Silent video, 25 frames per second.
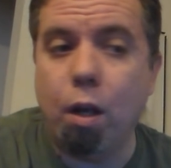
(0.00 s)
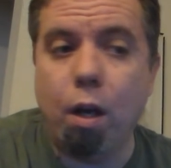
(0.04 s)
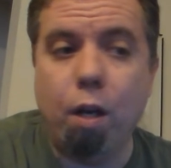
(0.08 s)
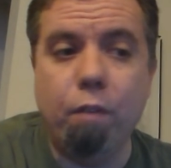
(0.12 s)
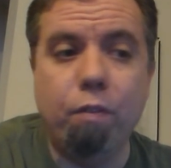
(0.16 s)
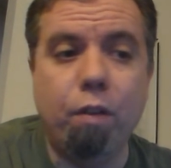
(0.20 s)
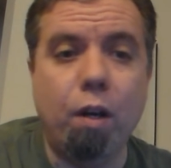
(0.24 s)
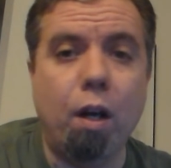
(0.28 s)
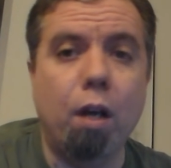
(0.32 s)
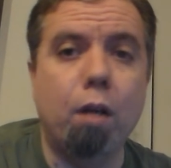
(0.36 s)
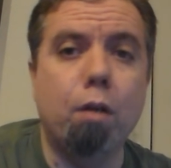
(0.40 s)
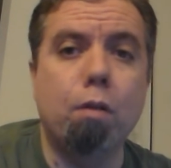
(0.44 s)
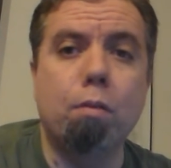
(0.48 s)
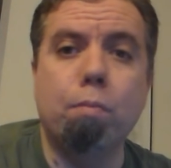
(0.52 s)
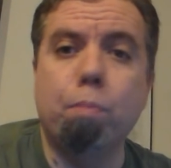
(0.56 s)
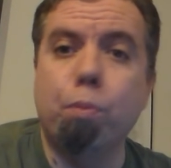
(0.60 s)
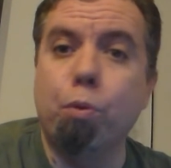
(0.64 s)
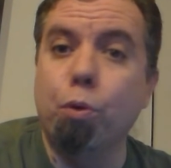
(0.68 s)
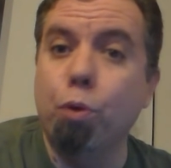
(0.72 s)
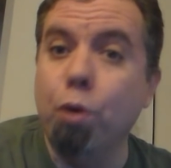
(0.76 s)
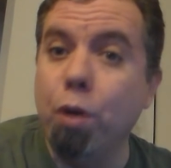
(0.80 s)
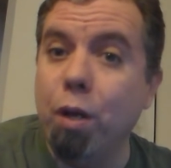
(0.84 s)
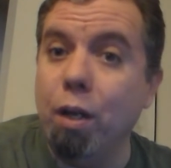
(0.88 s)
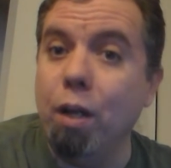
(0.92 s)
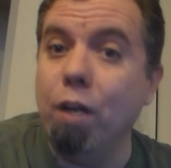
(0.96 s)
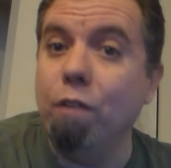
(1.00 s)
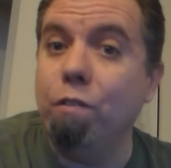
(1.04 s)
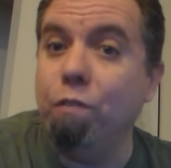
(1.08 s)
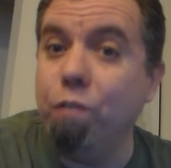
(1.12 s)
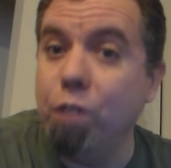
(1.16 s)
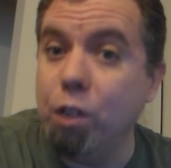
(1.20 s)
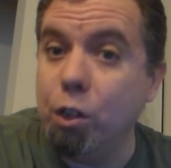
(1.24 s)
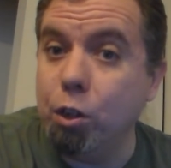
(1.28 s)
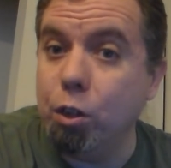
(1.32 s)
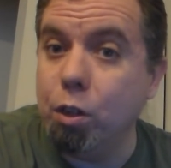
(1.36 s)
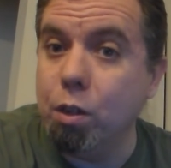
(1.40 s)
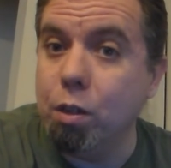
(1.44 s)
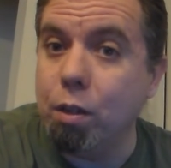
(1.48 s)
I've gotten pretty
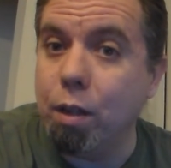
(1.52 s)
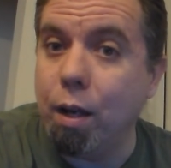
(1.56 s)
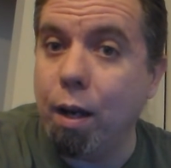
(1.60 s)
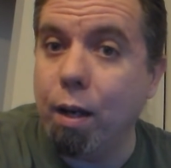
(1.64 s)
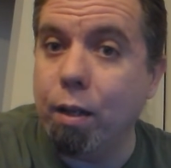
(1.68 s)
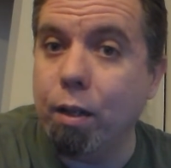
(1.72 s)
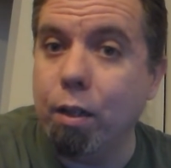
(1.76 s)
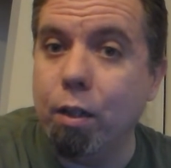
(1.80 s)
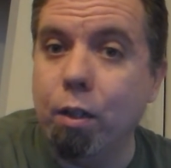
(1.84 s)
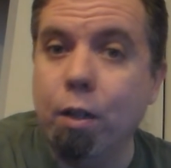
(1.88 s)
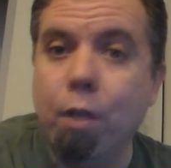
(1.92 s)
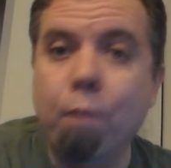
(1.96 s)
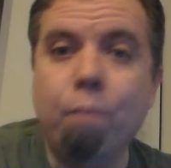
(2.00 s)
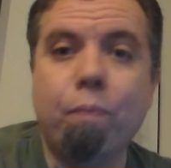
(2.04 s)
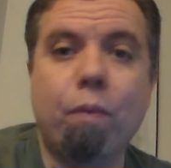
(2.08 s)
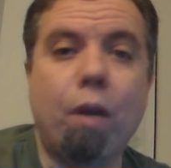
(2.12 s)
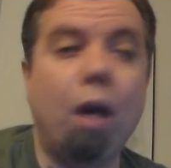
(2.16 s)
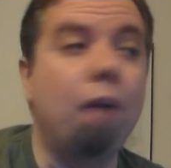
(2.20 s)
efficient at it.